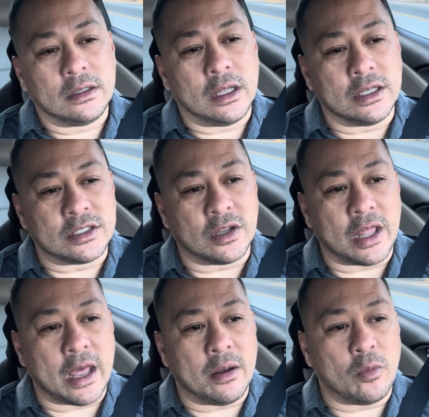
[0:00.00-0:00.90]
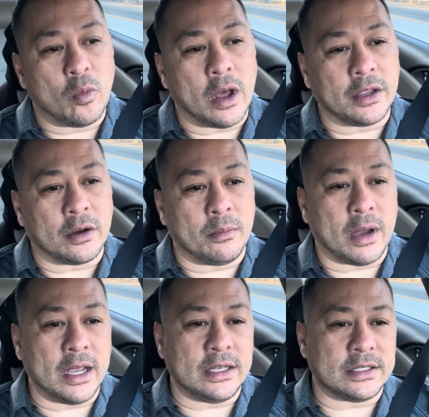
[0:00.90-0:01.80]
And so that while your
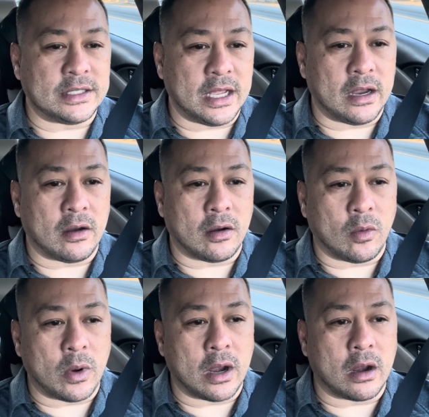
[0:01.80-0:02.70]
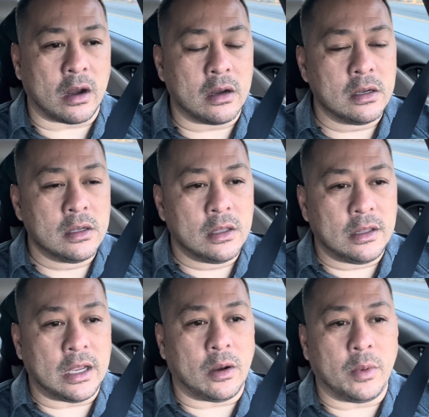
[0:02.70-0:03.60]
mind is there, aware
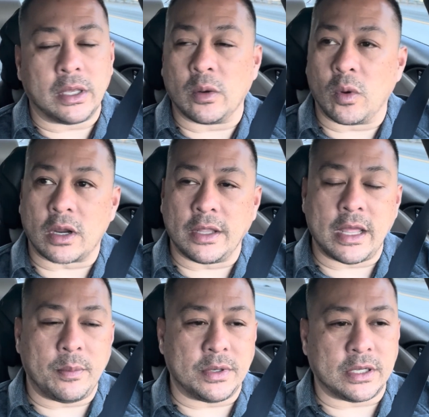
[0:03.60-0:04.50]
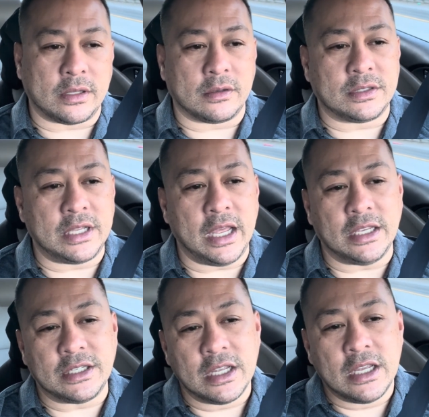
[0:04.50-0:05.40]
there, we can work on that particular
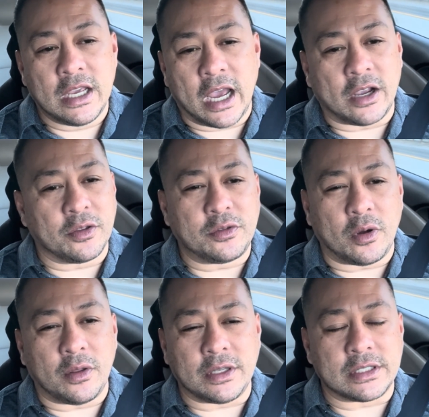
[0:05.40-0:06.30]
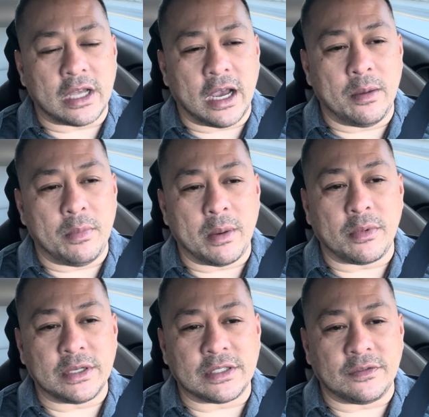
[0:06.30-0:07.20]
stage. I go through all these
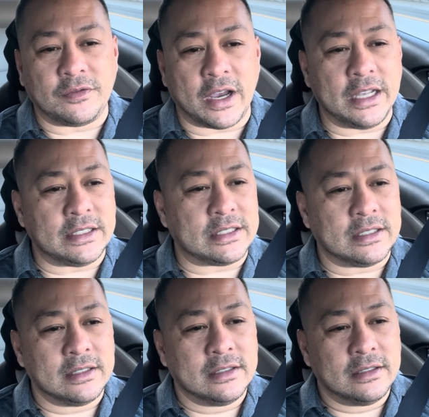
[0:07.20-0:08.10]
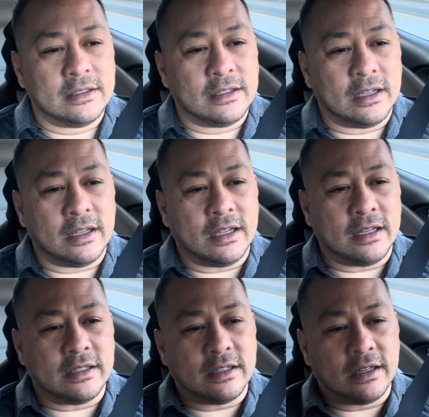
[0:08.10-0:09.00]
memories of fights, and